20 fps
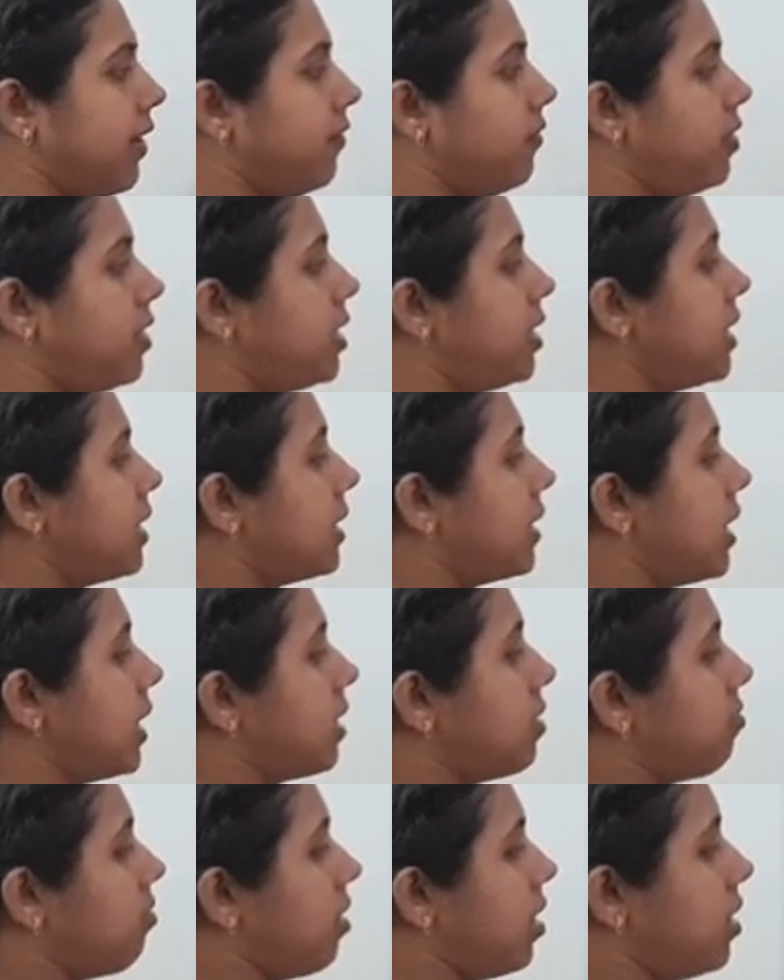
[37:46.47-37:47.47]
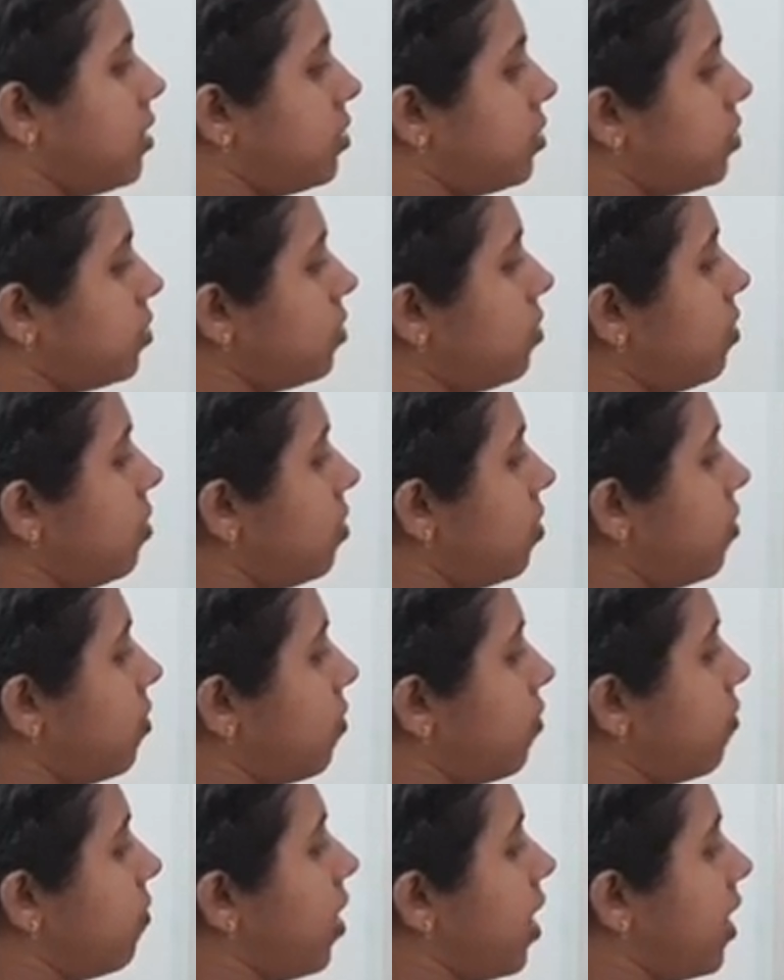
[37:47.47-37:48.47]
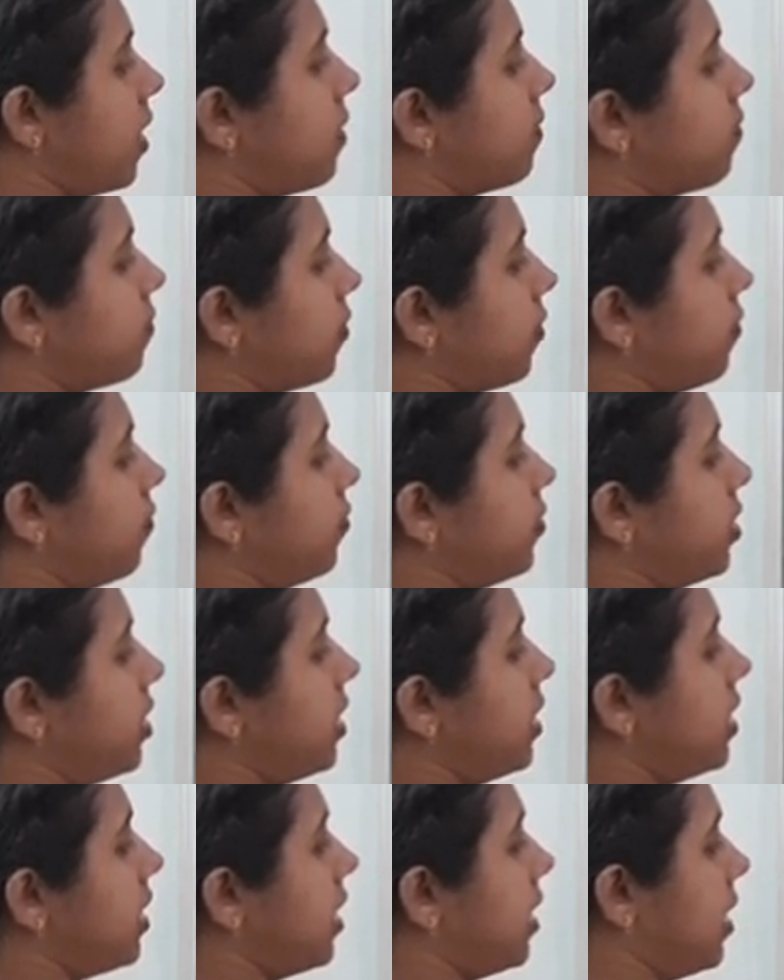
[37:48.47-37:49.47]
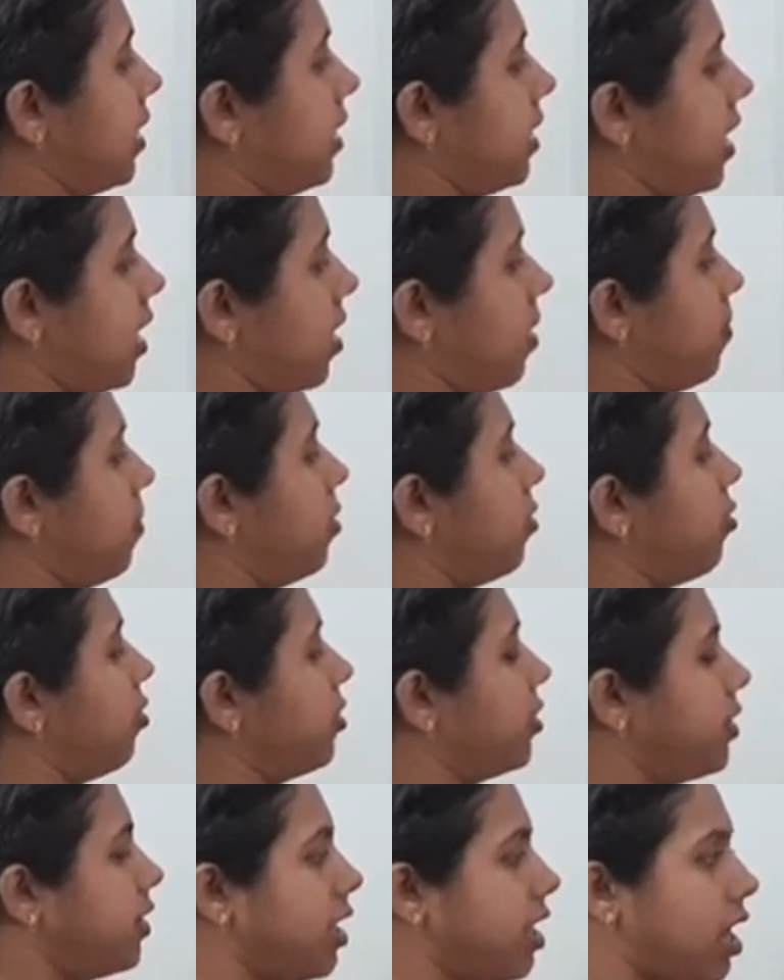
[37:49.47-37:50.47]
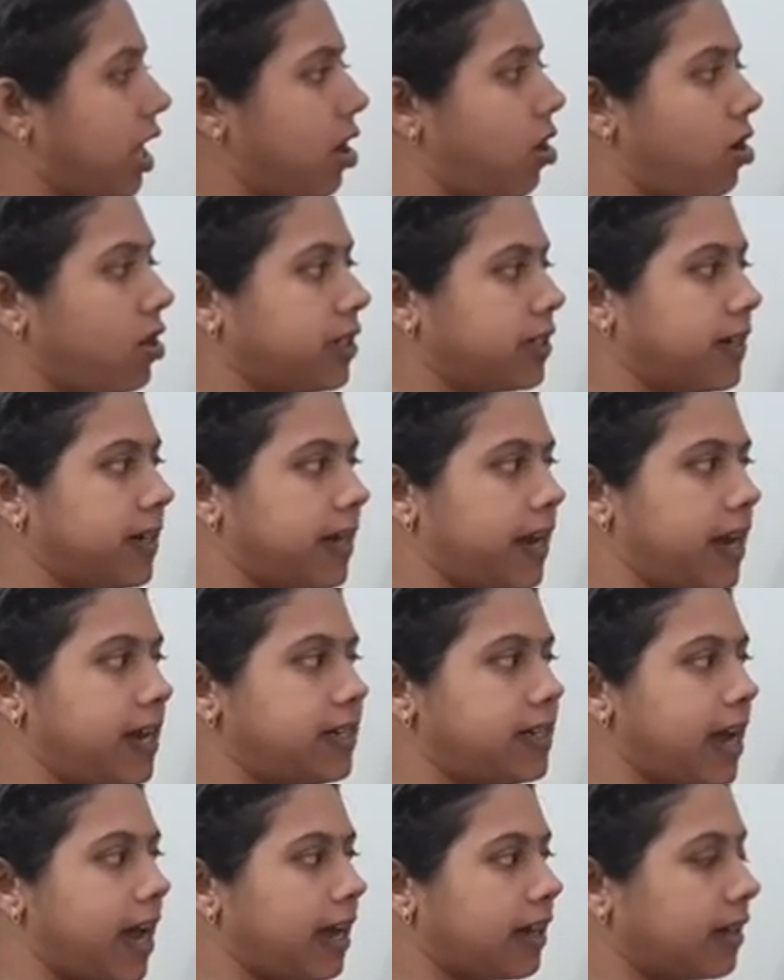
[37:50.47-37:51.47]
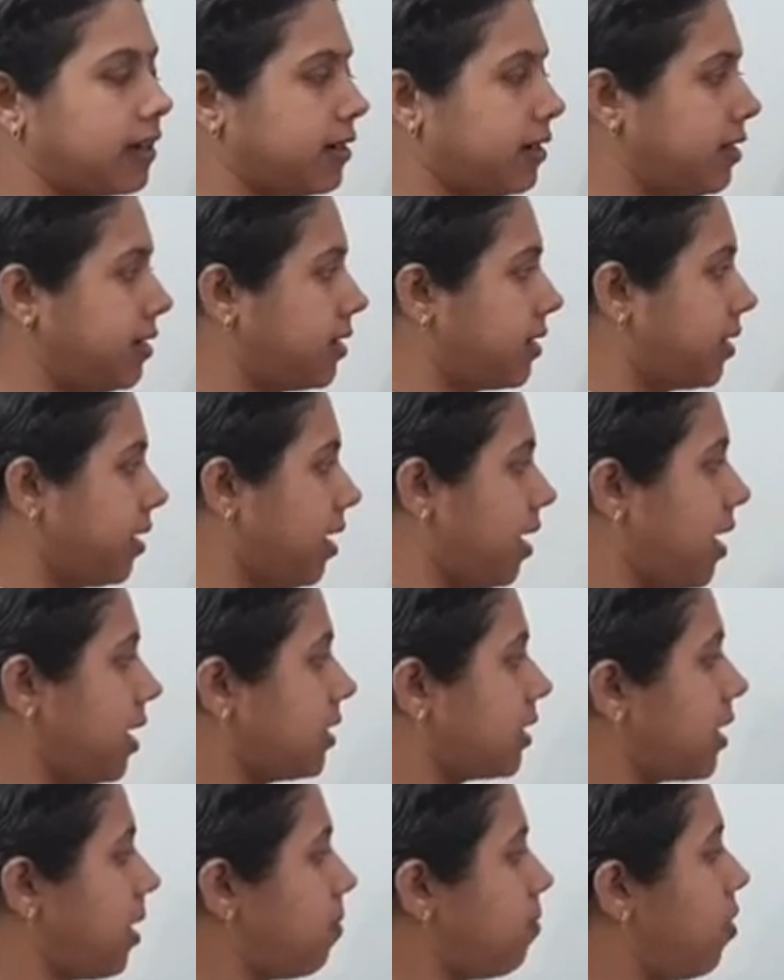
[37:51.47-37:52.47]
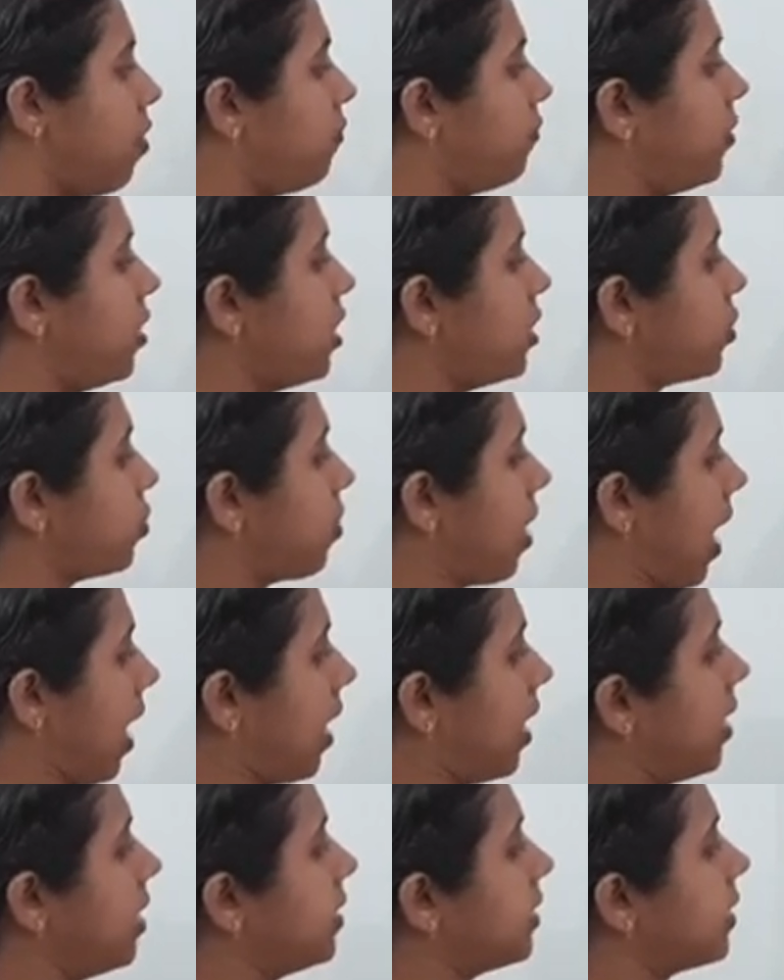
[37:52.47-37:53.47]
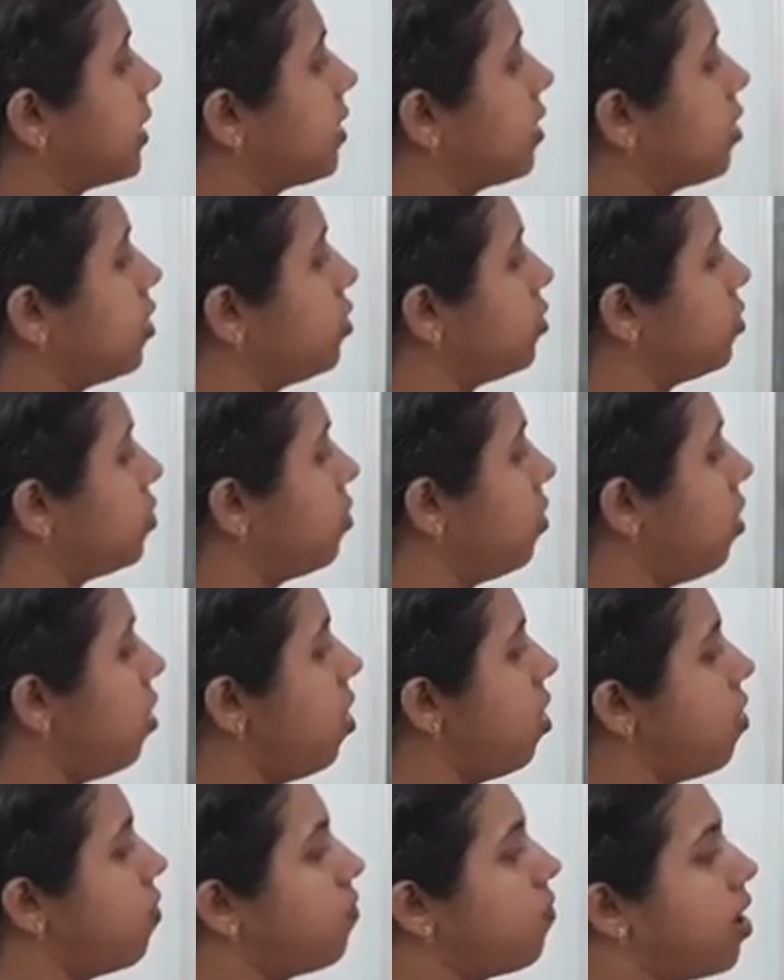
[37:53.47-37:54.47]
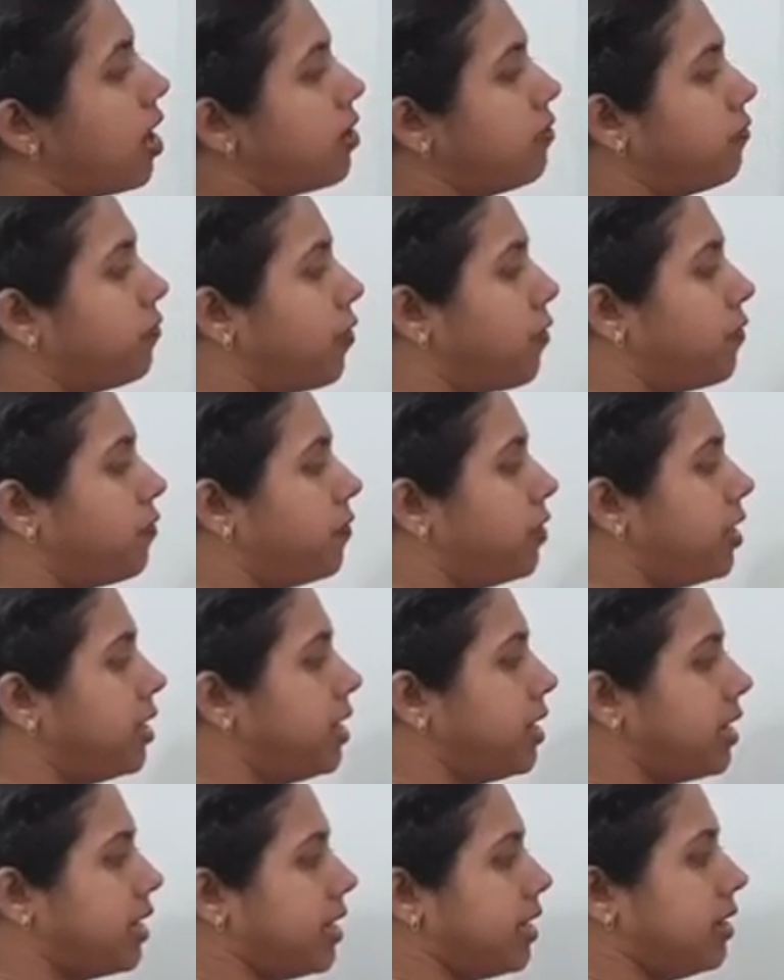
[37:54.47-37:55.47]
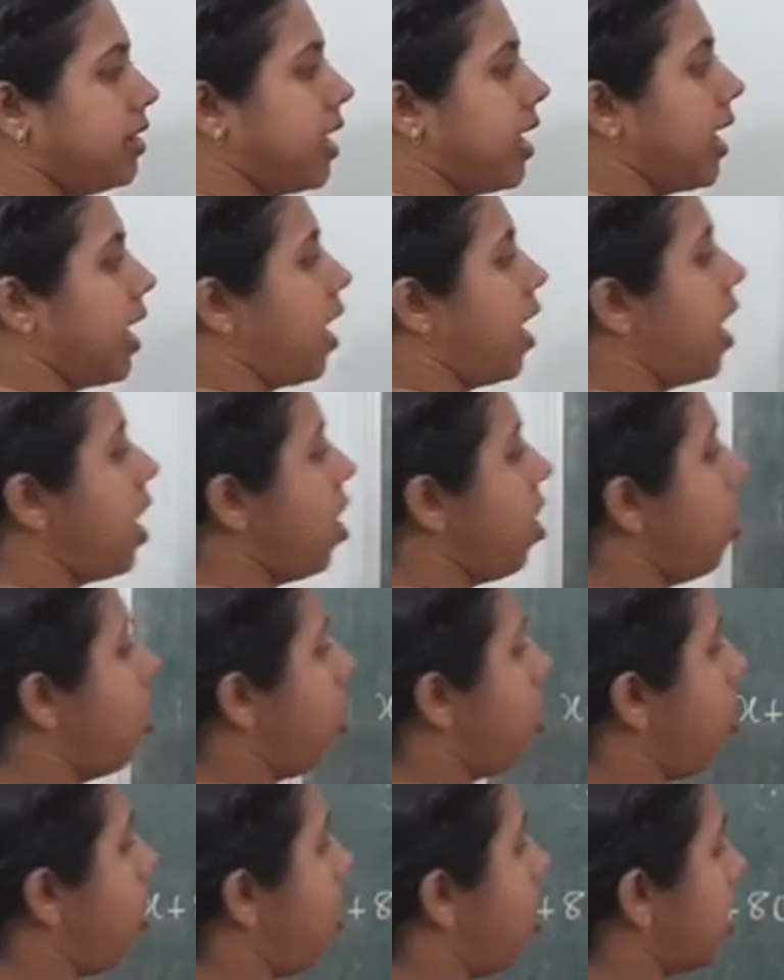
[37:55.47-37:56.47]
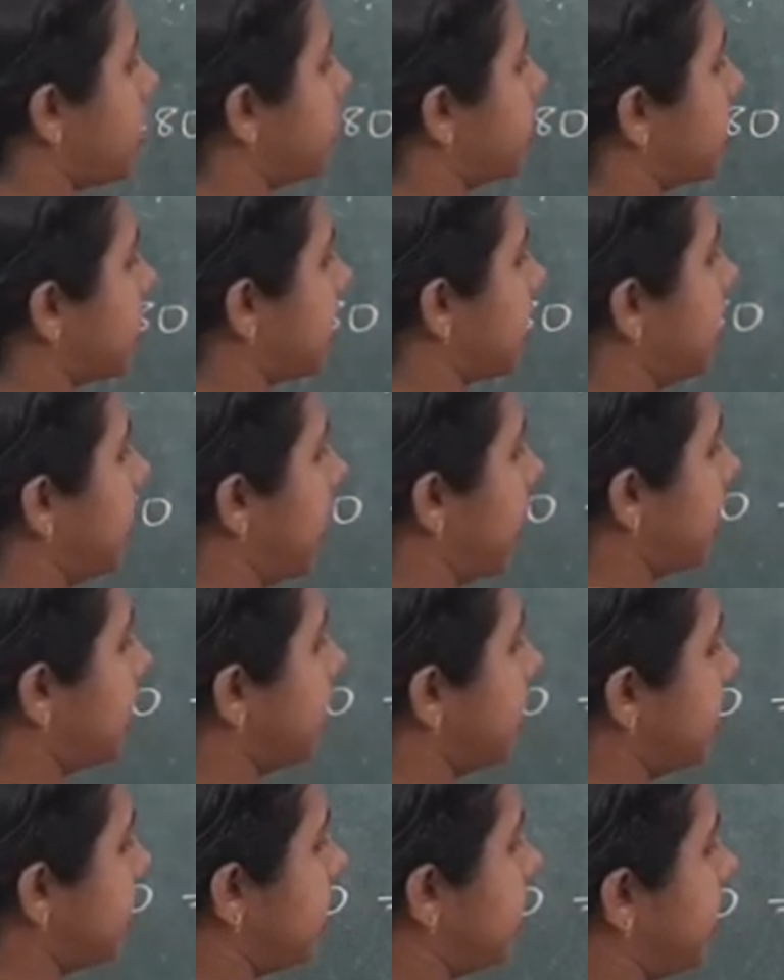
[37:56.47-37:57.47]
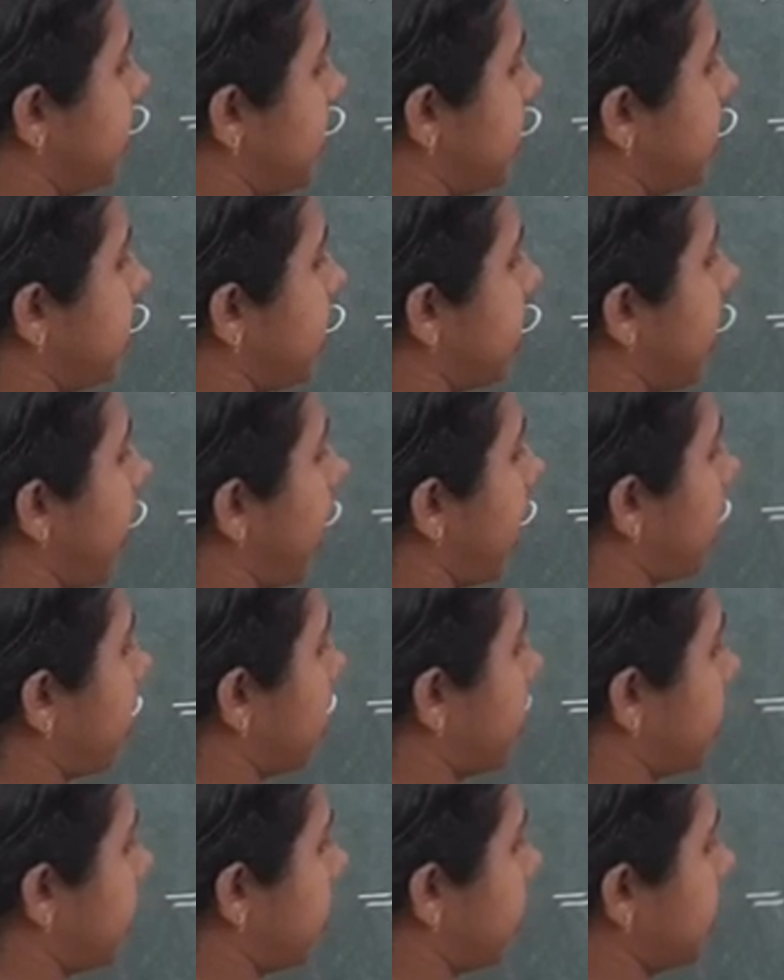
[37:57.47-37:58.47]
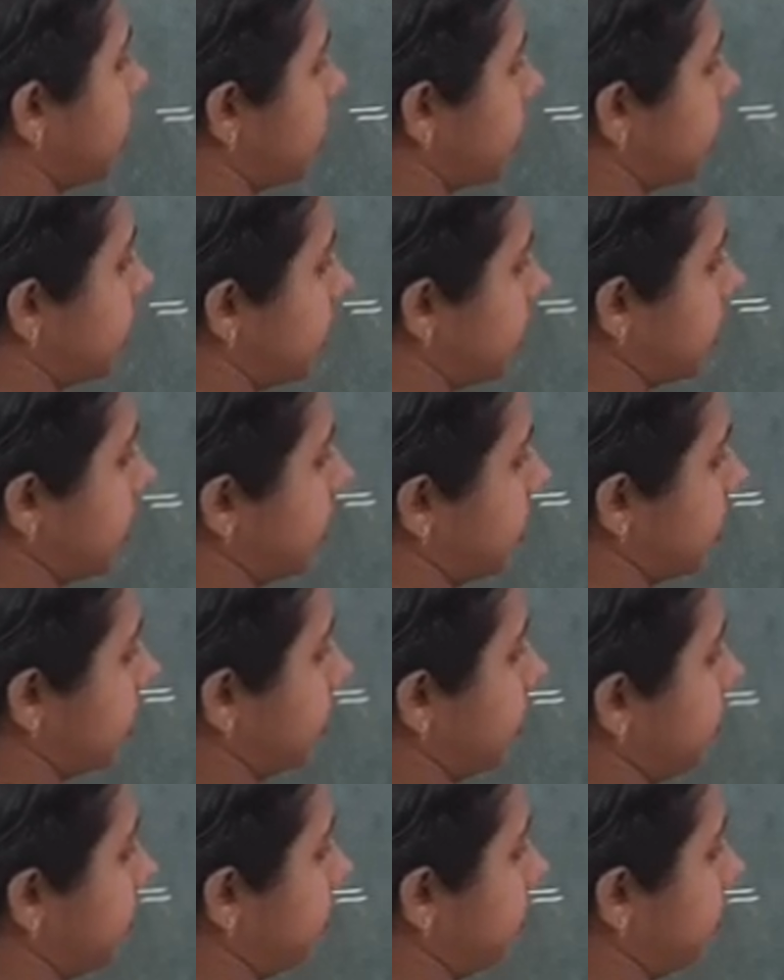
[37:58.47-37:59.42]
which is equal to 150 degree there because they are alternate angles. Sum of these two angles is equal to 150 degree. They are alternate interior angles.